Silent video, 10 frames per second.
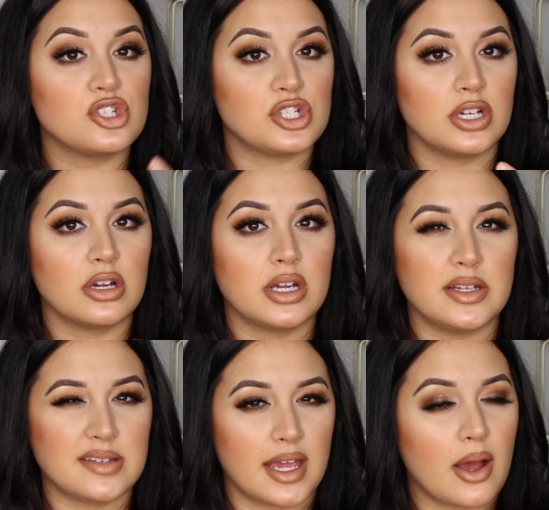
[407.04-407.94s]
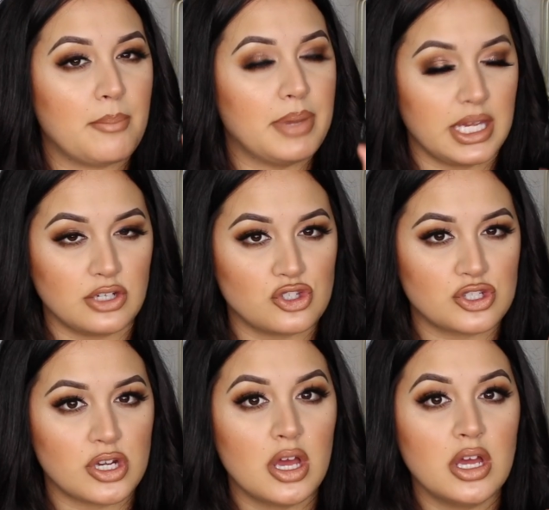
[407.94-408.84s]
it's sheer, it's like a
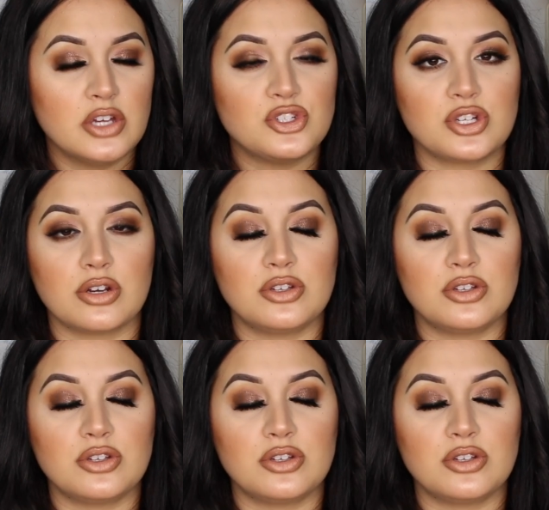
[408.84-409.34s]
pinch sheer.